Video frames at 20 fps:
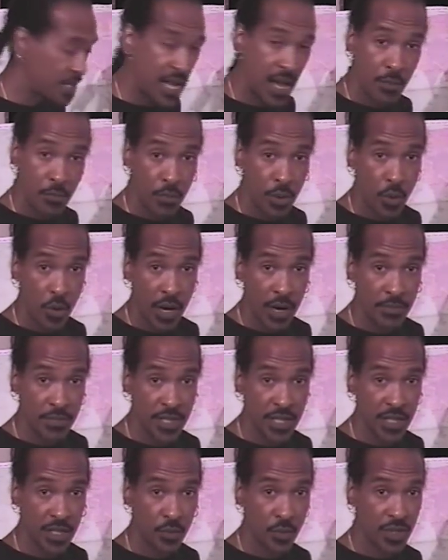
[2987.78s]
down
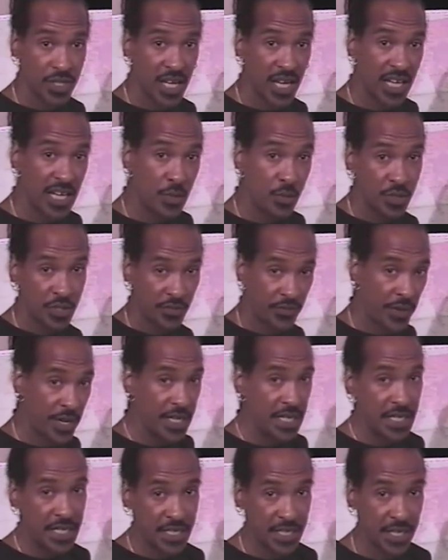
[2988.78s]
Boabdil was that he was
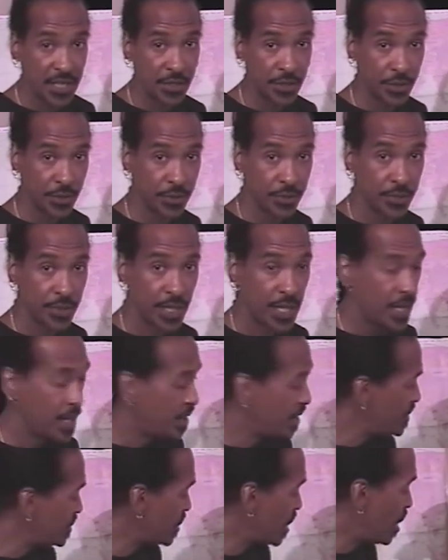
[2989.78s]
fighting his uncle.
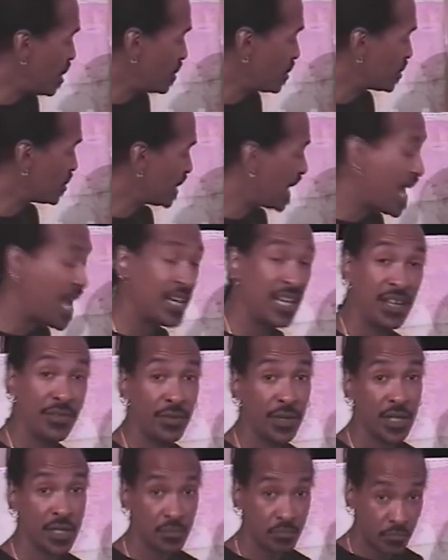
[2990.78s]
His uncle and
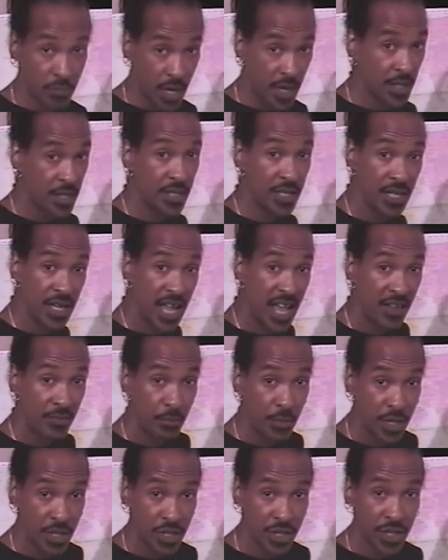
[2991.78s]
even his mother didn't have
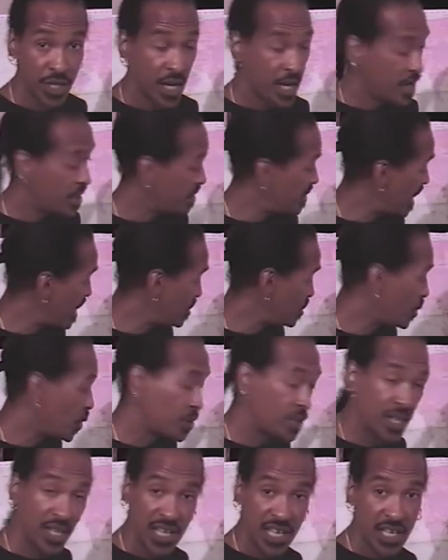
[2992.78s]
much. They thought
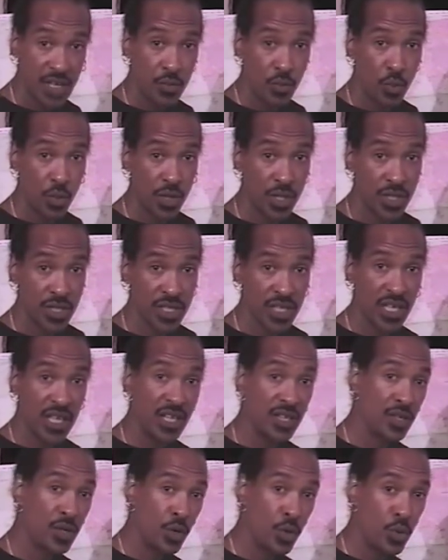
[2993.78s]
that he was
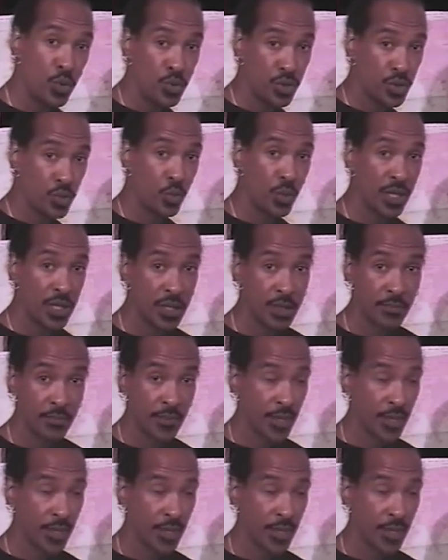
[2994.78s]
in cahoots with